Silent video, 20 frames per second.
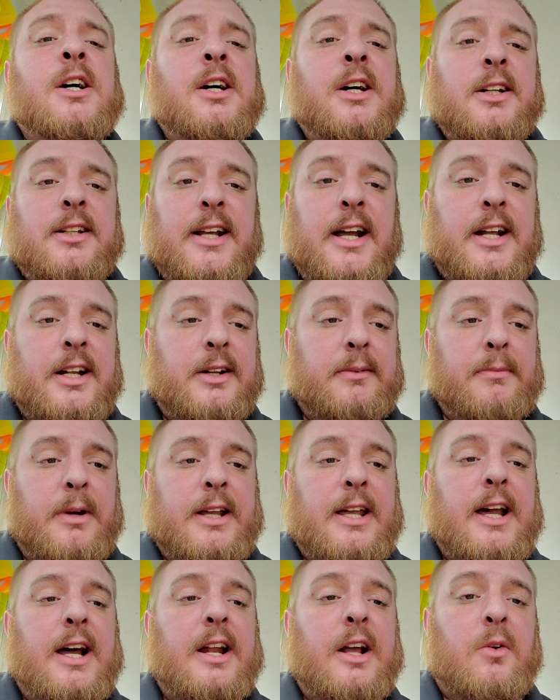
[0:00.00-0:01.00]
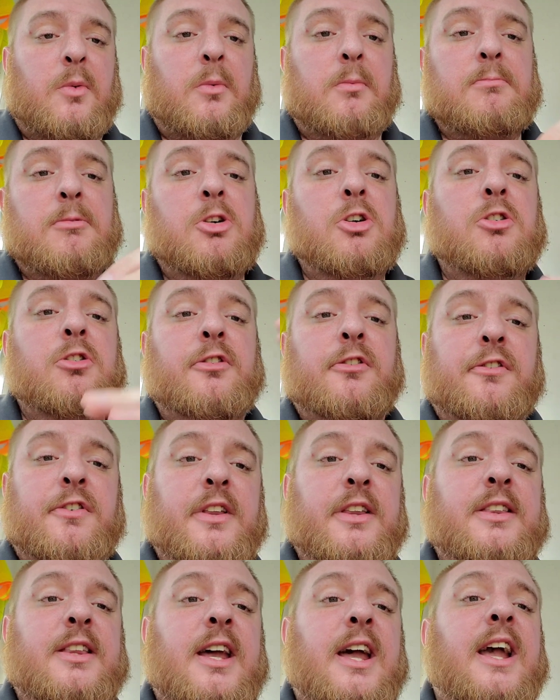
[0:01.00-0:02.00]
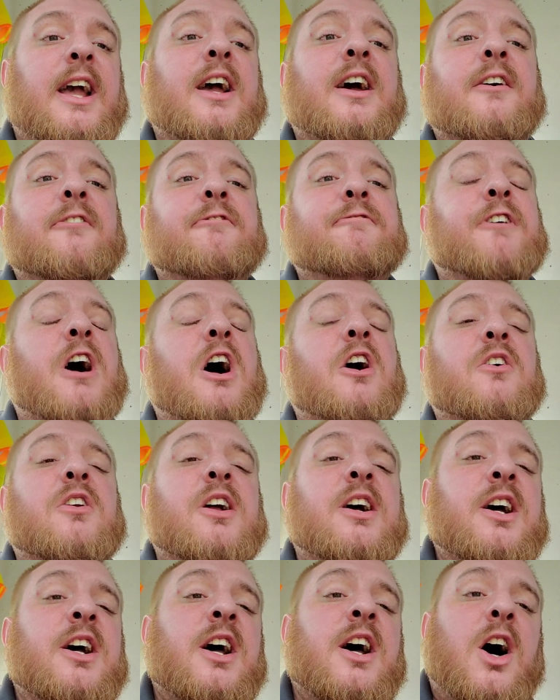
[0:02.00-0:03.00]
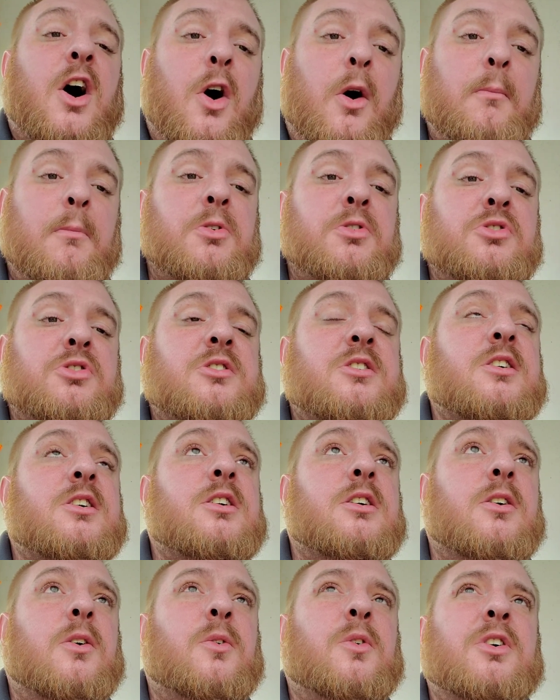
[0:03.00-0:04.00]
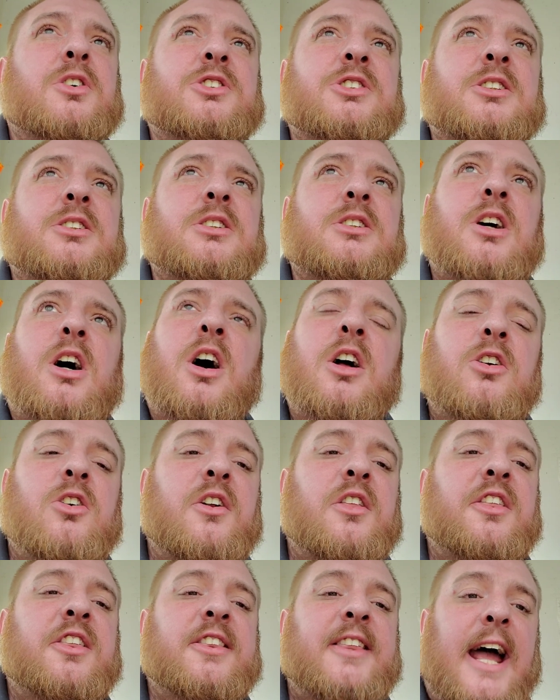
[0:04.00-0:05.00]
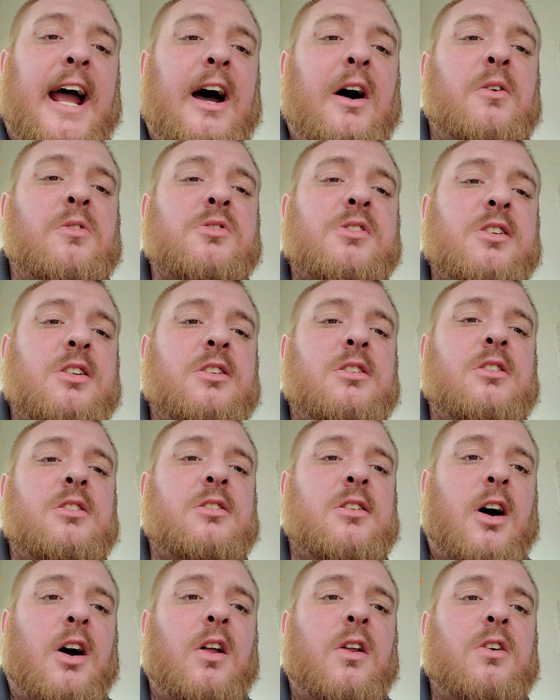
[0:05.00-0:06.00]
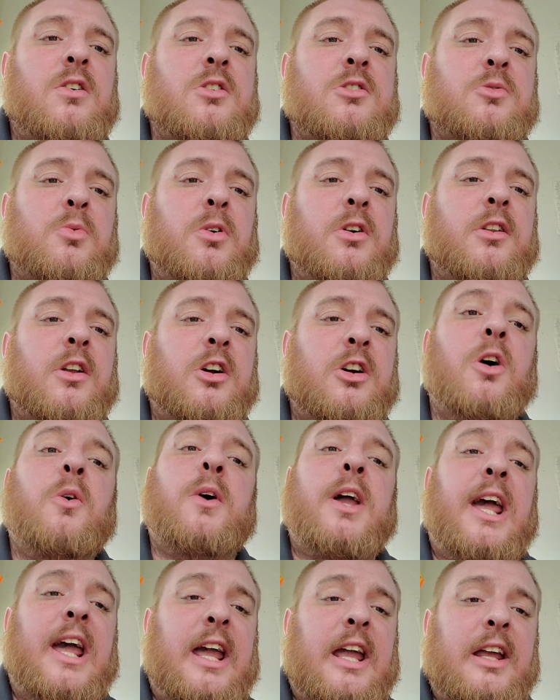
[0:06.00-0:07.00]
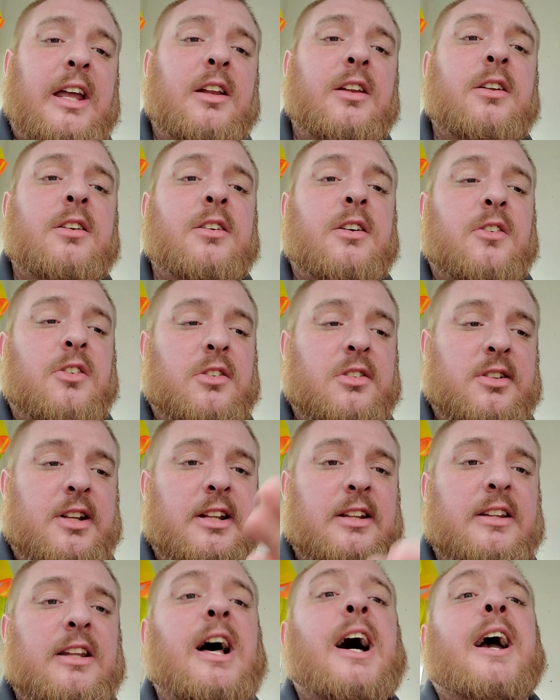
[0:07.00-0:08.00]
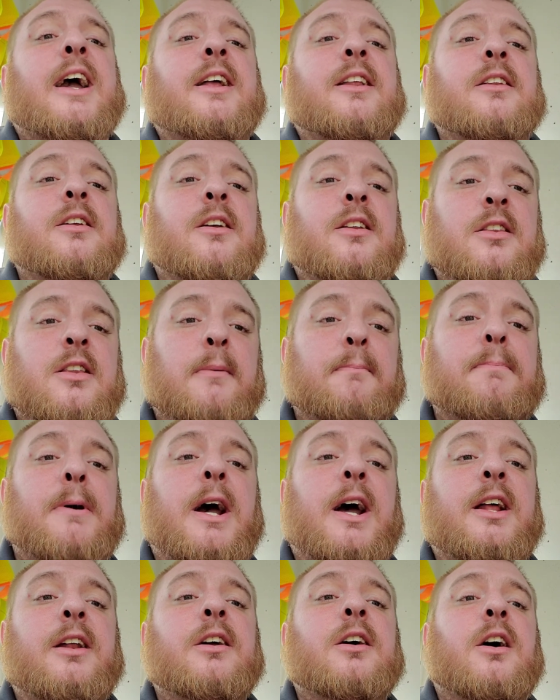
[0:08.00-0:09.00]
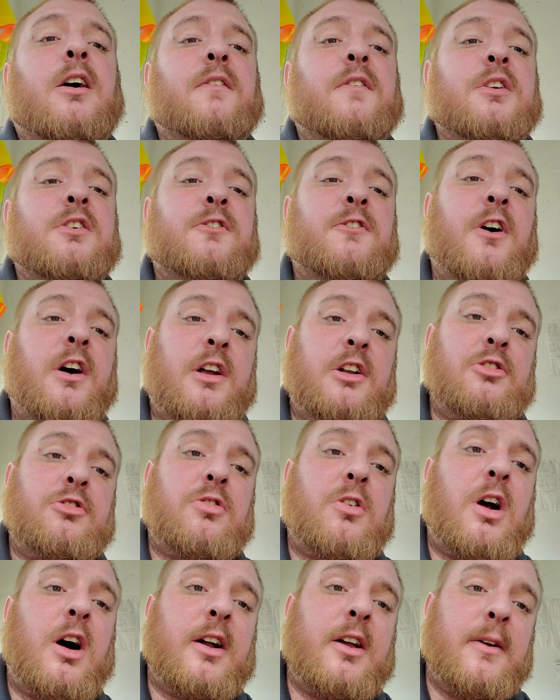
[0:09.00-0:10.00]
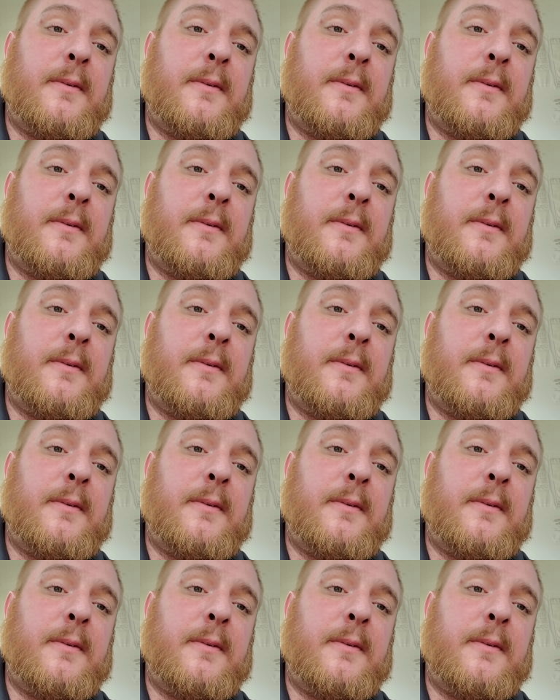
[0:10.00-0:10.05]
They had a mechanic remove the thing, found almost was it hundred thousand dollars worth of cocaine that lined the bed of this fucking truck.